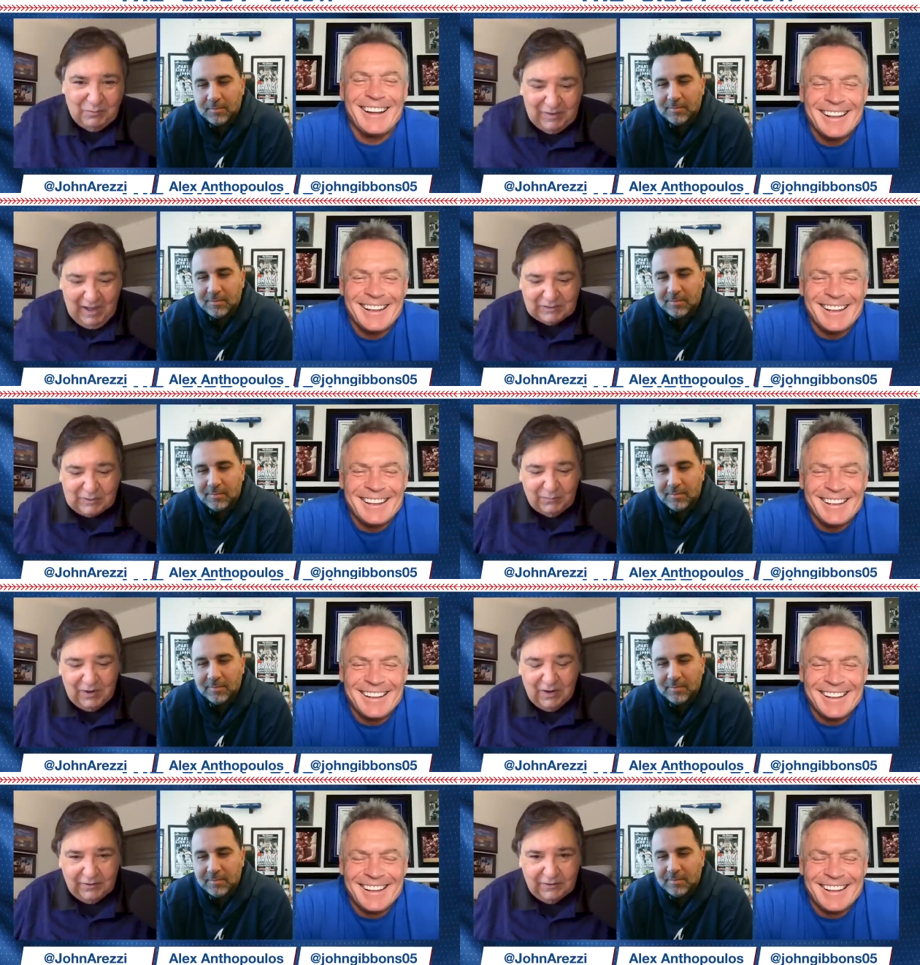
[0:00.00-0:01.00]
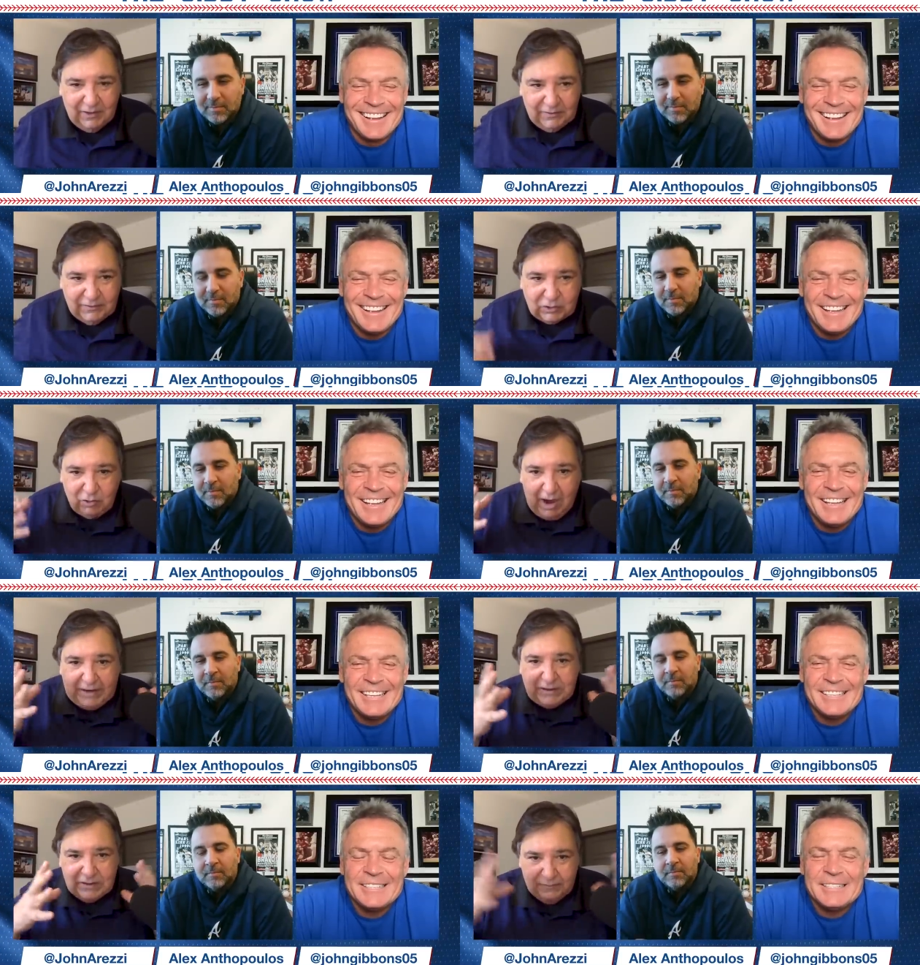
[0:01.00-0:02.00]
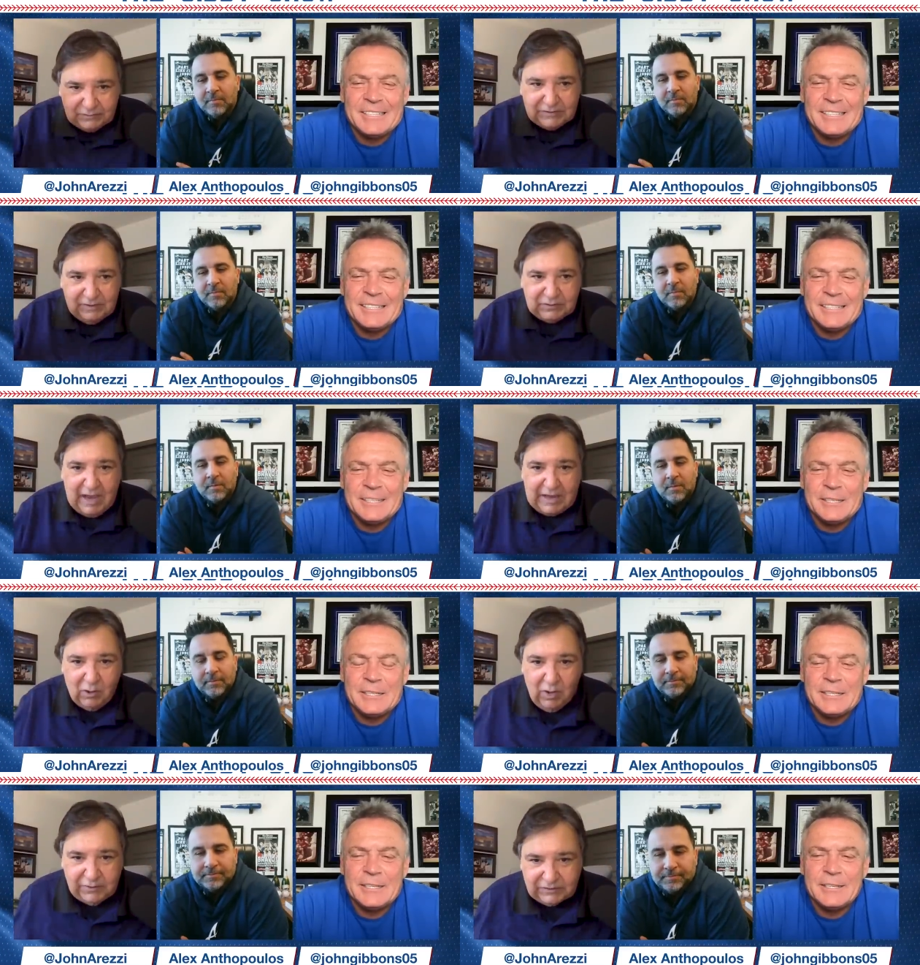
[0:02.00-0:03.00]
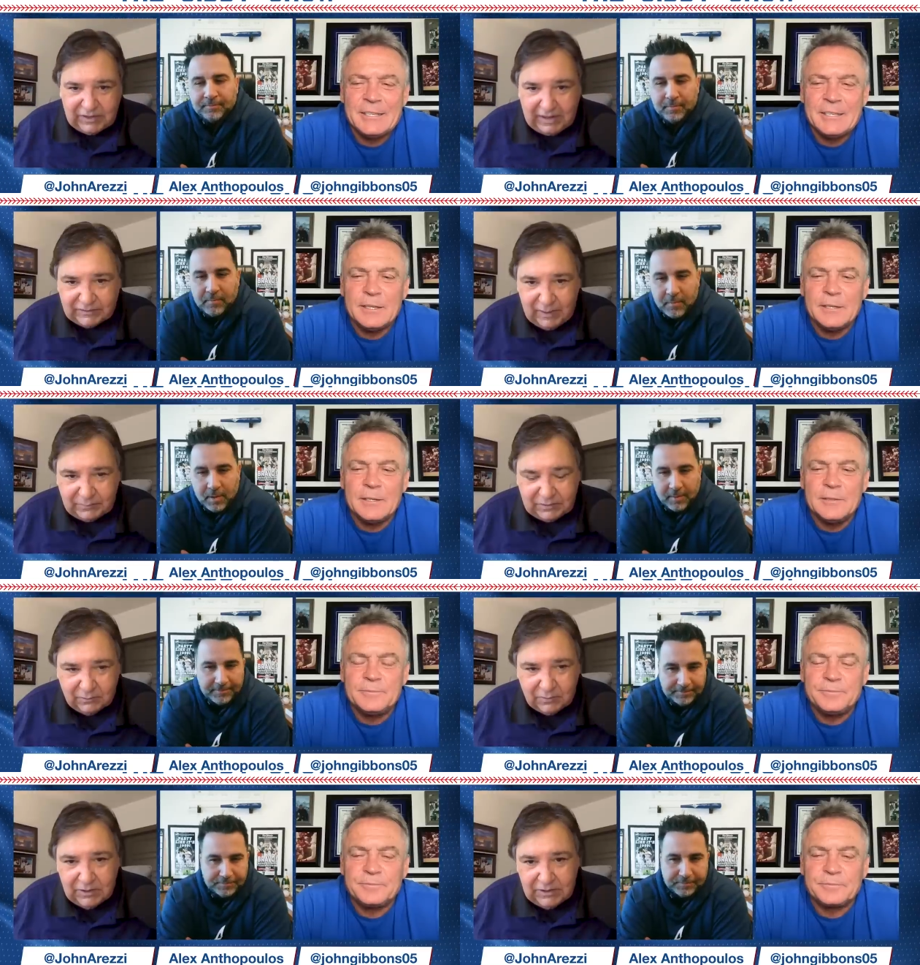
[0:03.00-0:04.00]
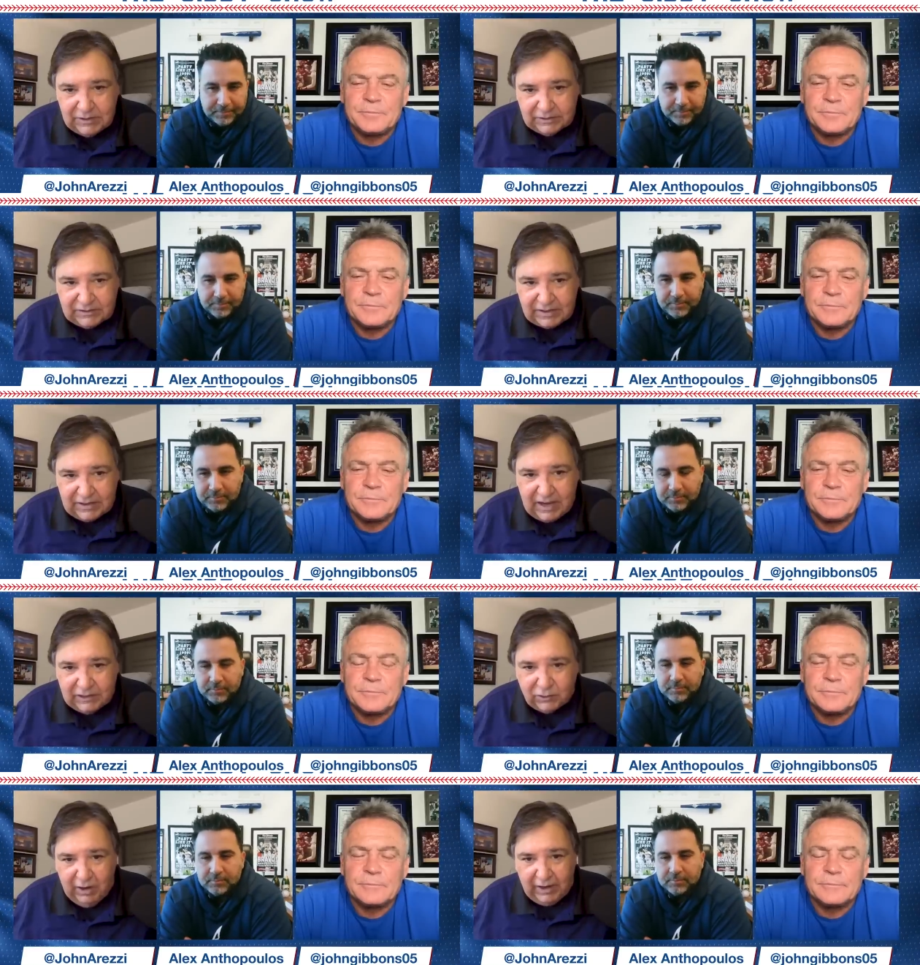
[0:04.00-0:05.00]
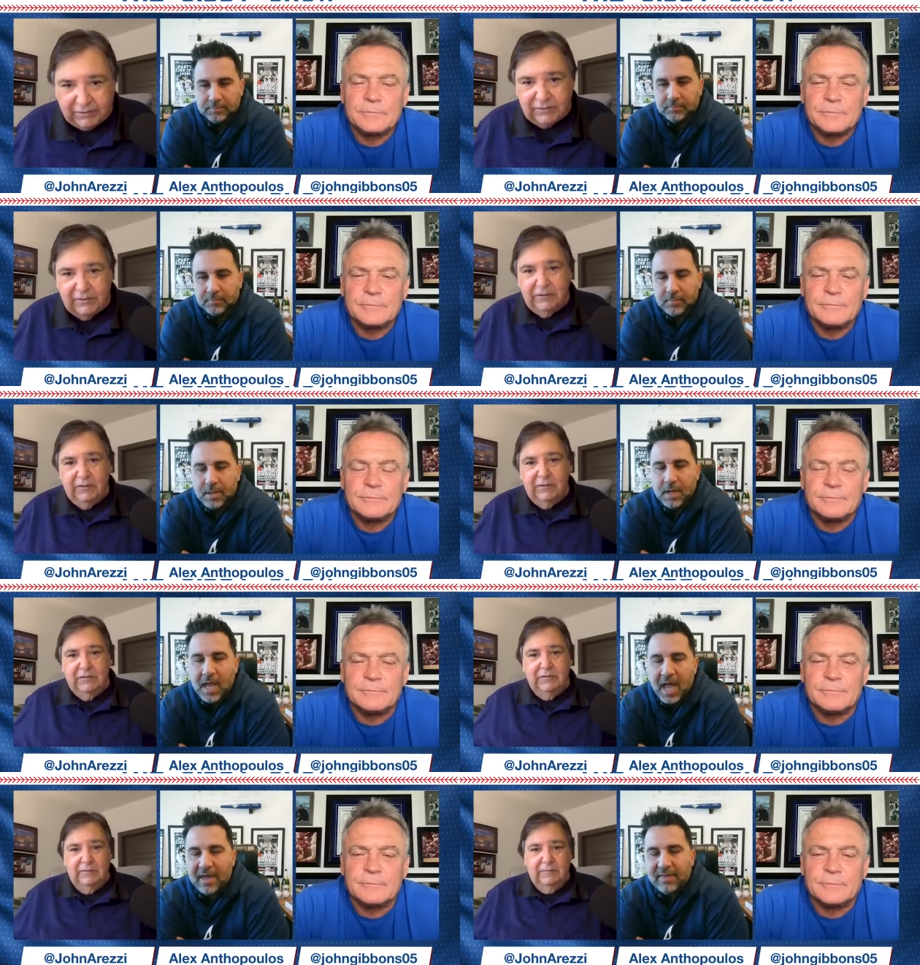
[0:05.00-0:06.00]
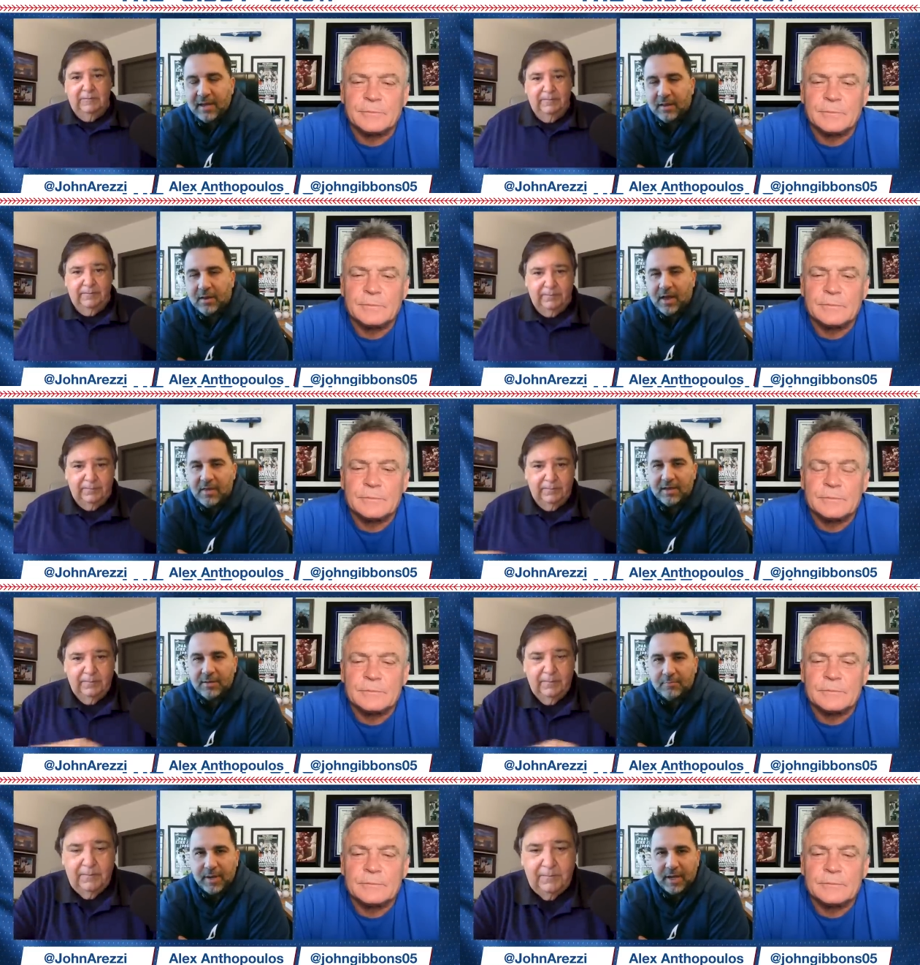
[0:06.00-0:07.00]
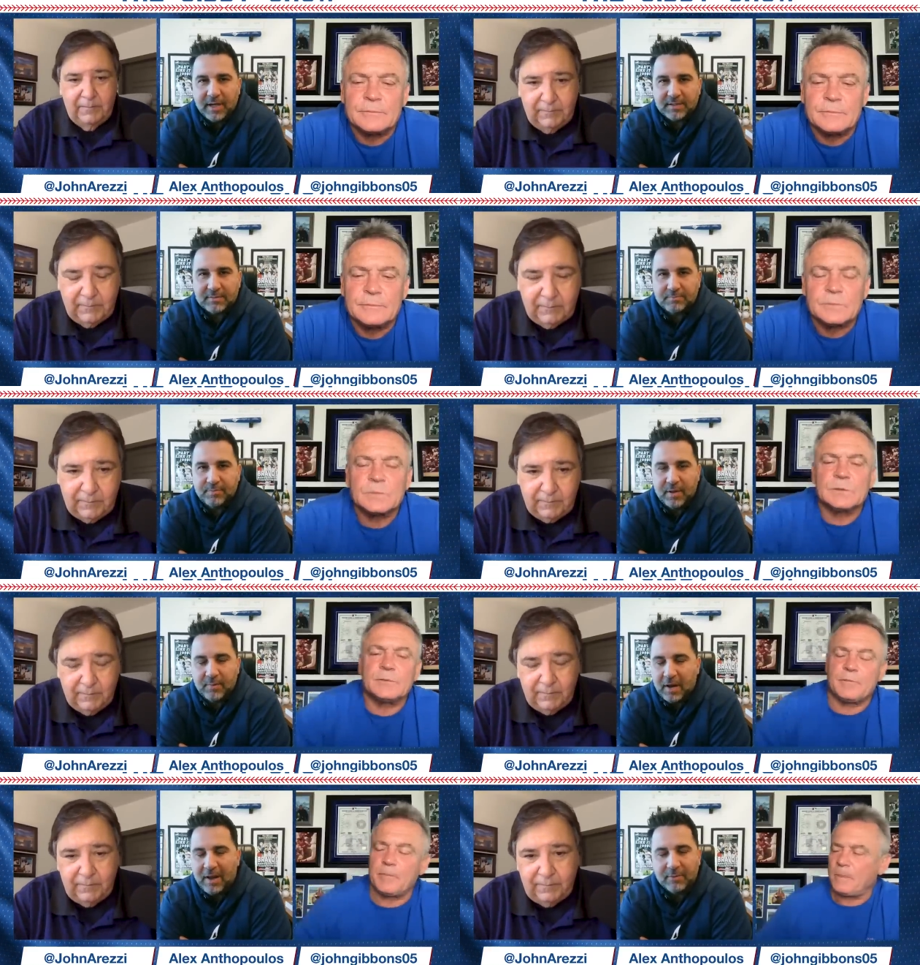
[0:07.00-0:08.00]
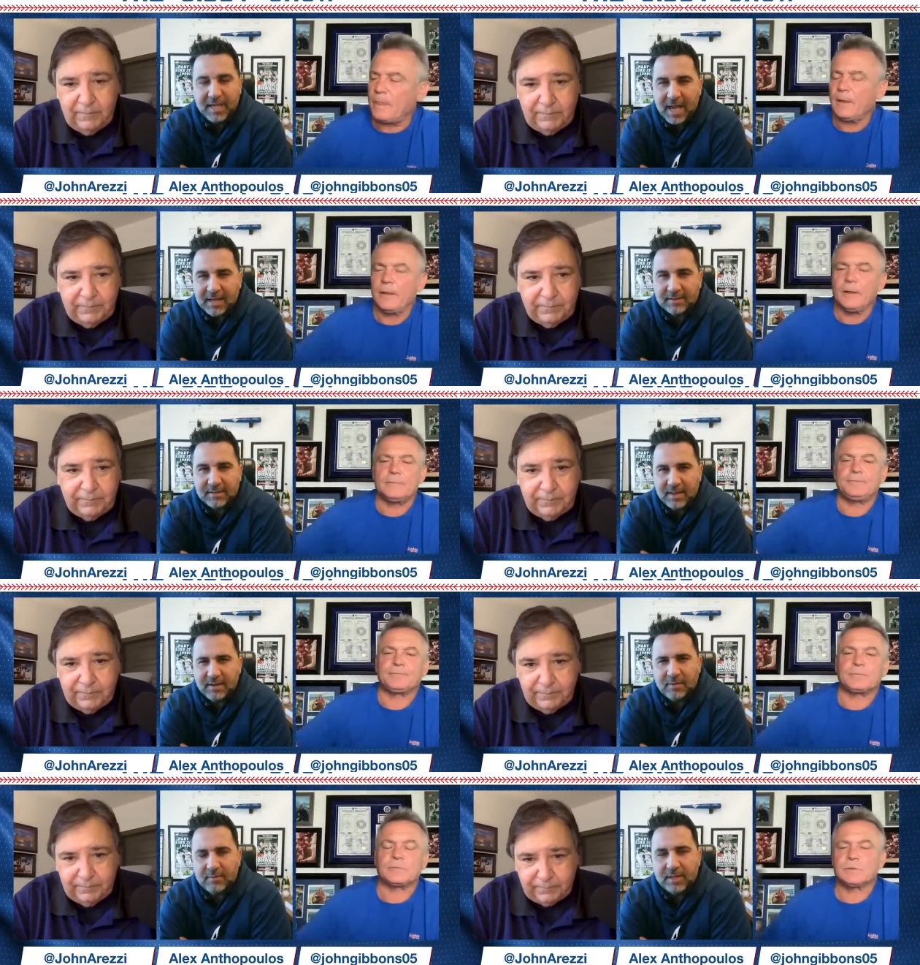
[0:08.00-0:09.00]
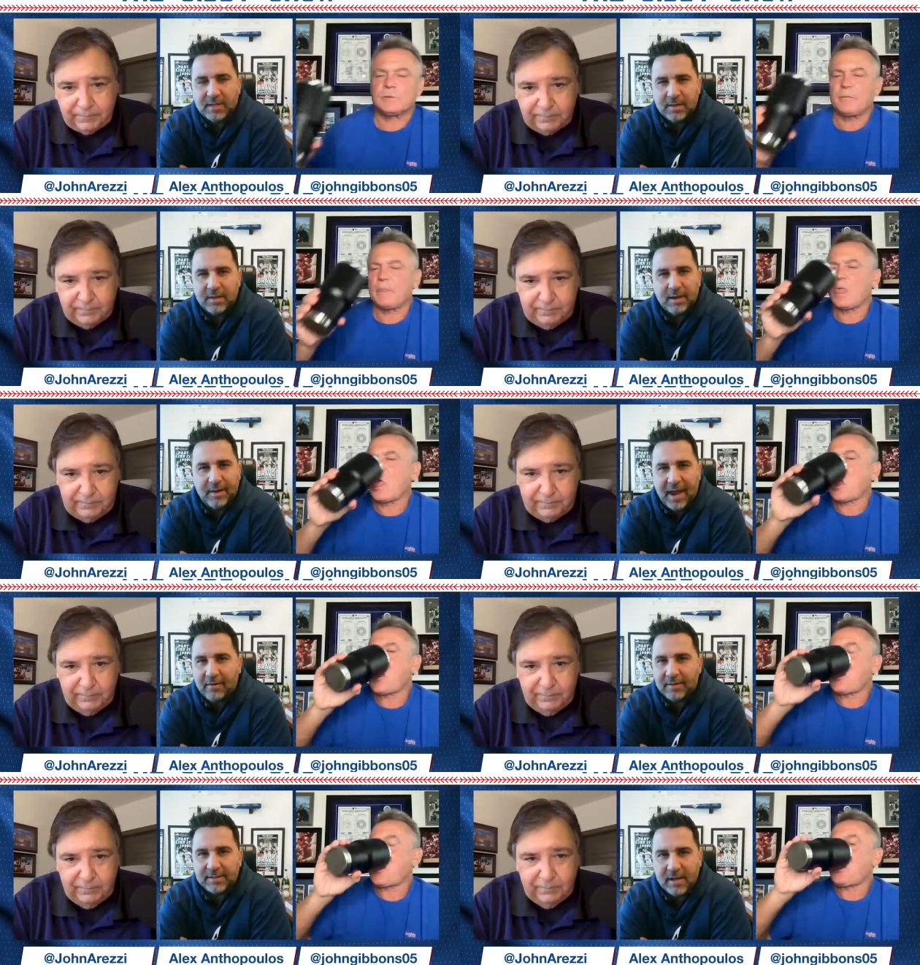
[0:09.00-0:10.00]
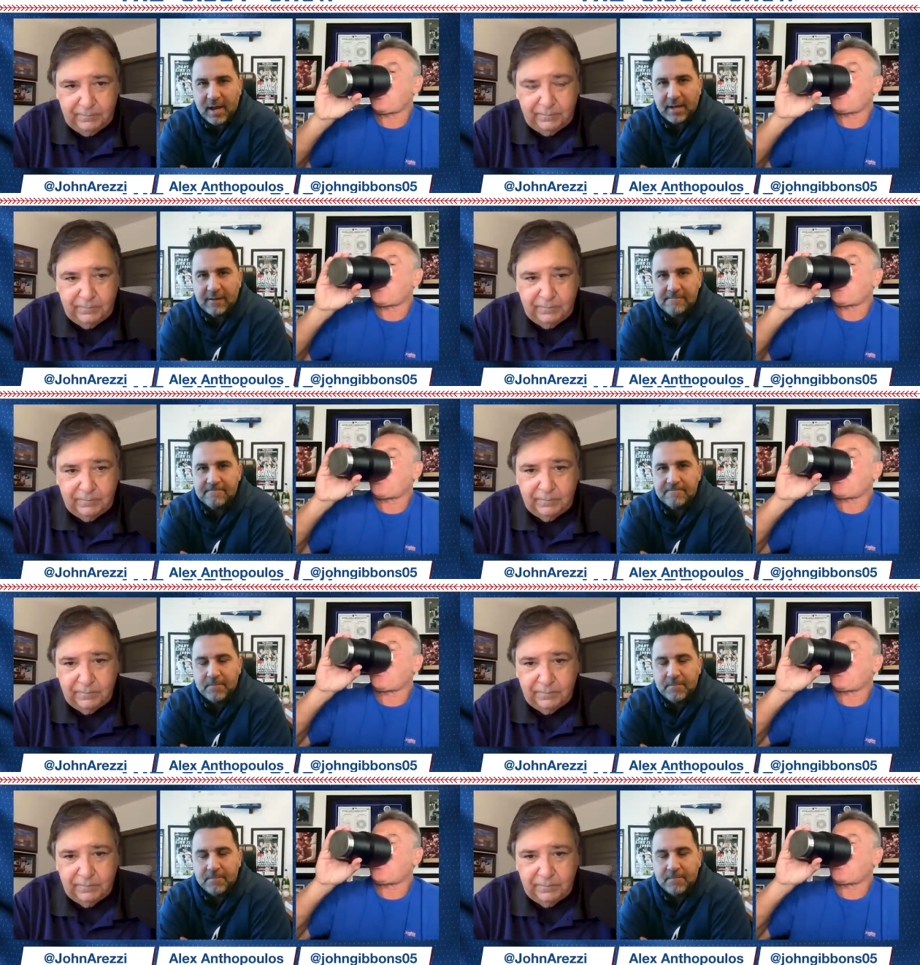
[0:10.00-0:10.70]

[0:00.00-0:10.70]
Speaker 1: philosophy on on the strategy of, of signing all these guys up to extended contracts. Yeah,
Speaker 2: I think look, I think the biggest. You I was asked this. I think when we did the Harris signing,